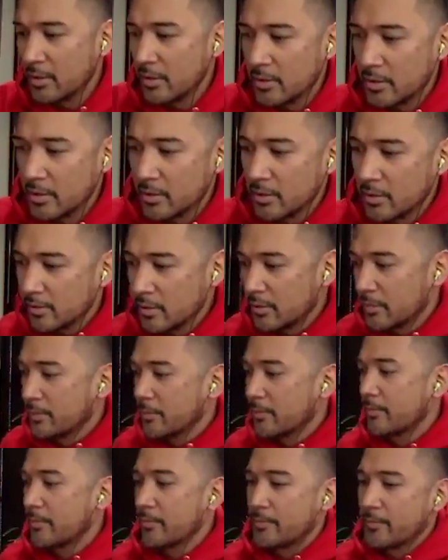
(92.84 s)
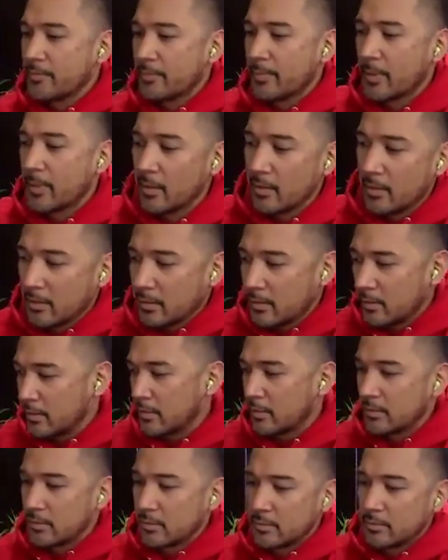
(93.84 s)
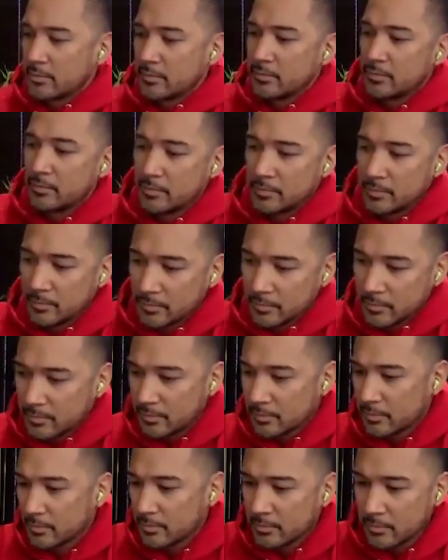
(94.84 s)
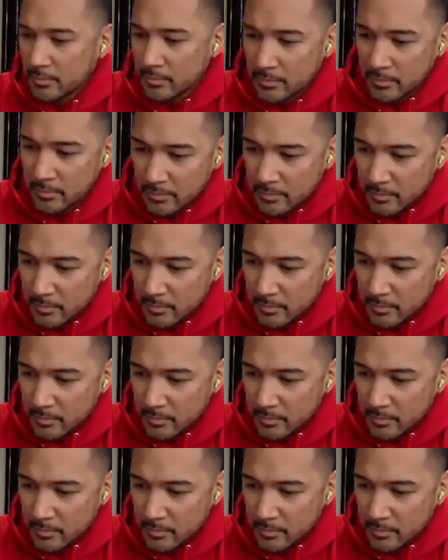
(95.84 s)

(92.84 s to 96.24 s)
(silent)